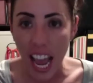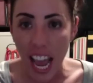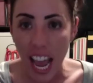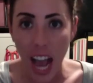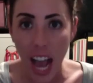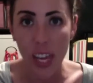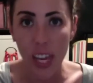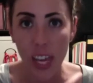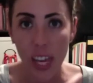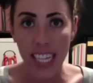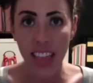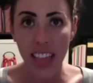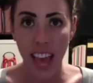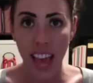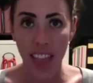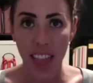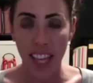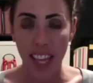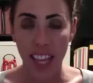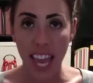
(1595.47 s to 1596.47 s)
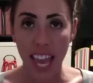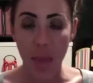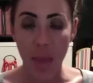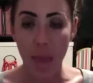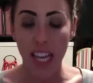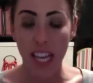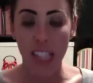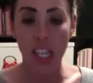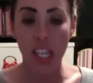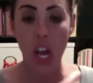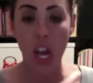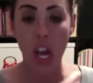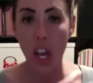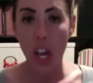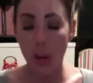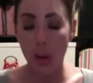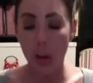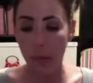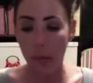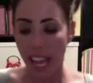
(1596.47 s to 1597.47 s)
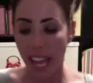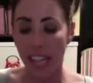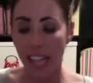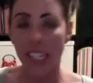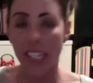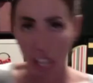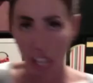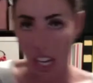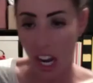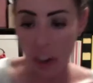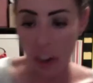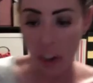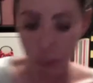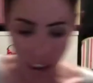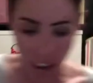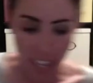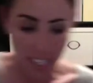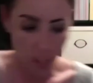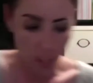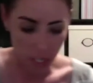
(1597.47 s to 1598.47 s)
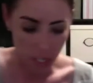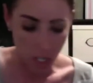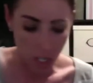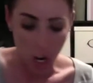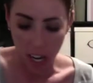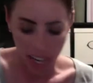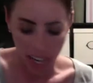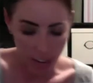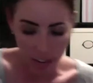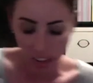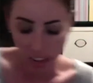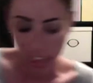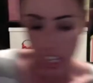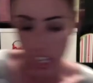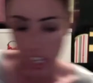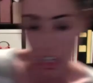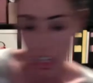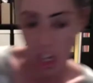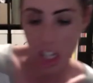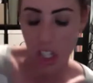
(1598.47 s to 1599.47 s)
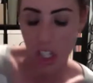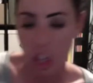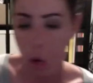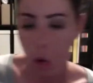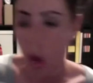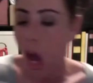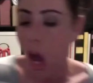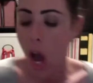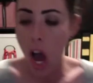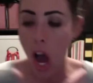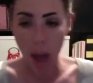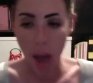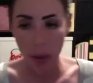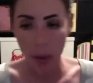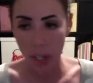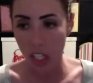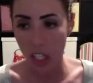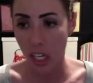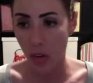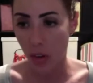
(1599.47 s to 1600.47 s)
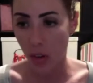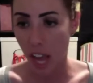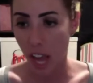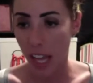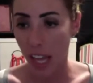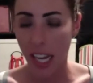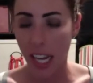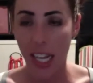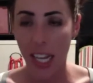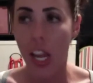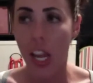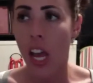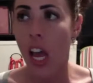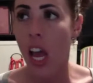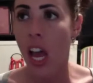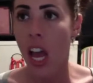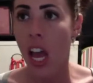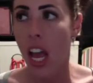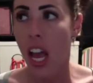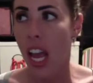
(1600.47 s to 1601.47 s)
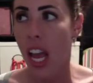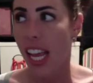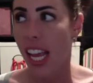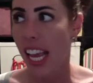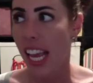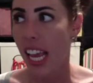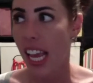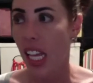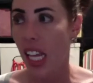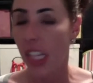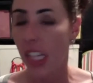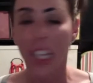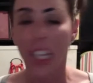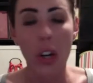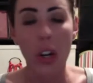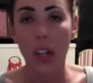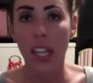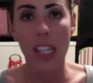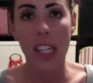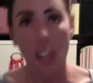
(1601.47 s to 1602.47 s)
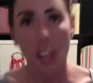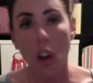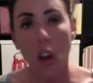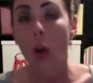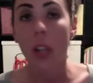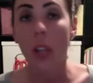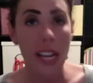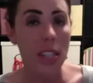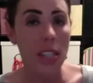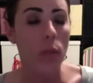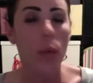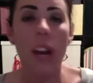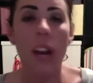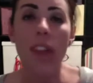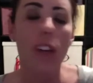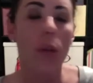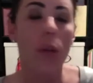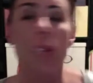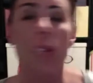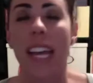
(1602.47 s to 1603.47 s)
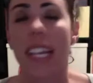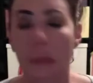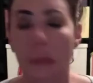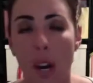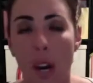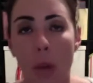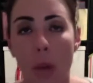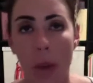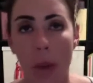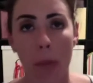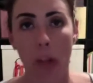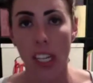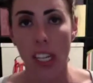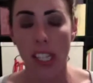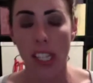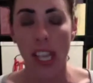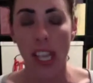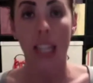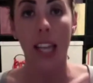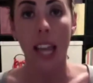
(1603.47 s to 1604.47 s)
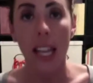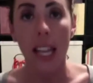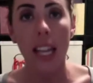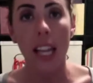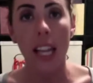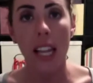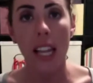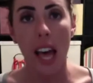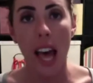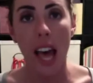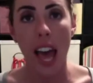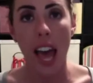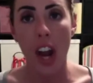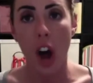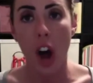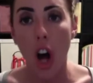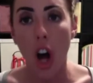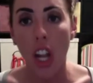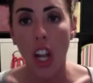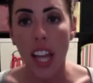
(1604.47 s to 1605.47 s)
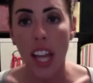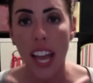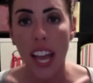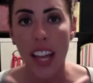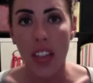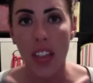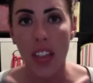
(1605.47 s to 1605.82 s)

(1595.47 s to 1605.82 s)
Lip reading: how he did that in the game because, like, Derek and I are friends and we talk and everything's good. So I was just in reality and he literally is like, oh, Liza, whatever you were saying to me, I don't remember. He's like, la, la, la, la. And all I could